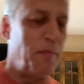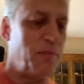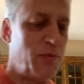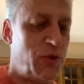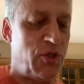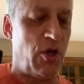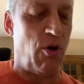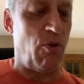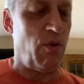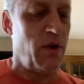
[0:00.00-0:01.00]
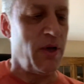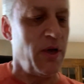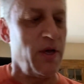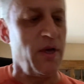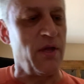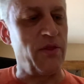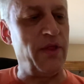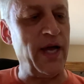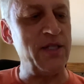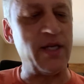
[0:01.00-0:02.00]
So
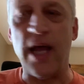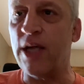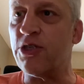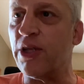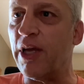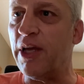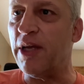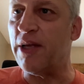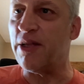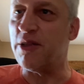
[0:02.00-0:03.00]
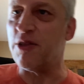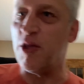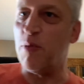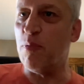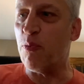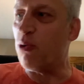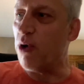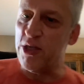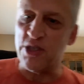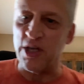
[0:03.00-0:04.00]
that's actually the
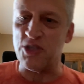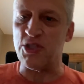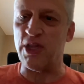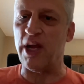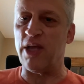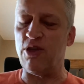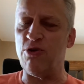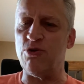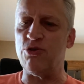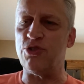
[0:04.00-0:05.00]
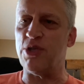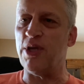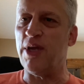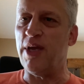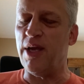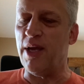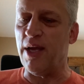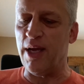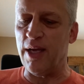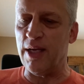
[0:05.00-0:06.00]
process that I used,
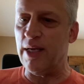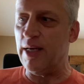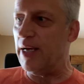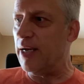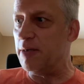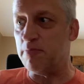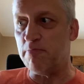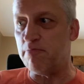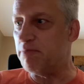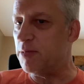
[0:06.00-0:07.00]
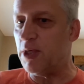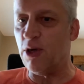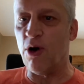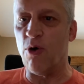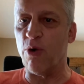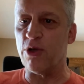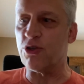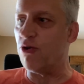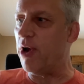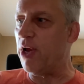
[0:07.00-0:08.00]
and it all works
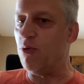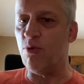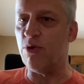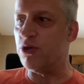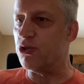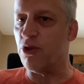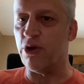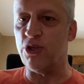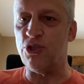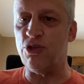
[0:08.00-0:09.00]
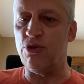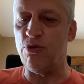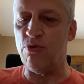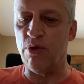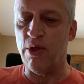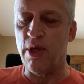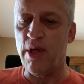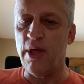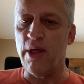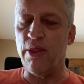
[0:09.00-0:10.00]
great as long as you do
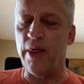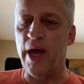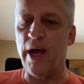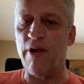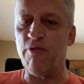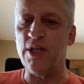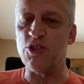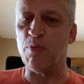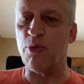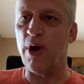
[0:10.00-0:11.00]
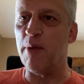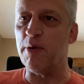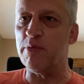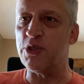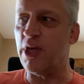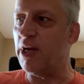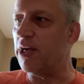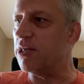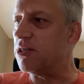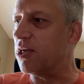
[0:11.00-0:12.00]
that. I've had some problems getting
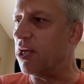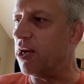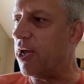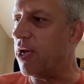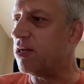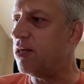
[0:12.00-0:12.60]
it to connect,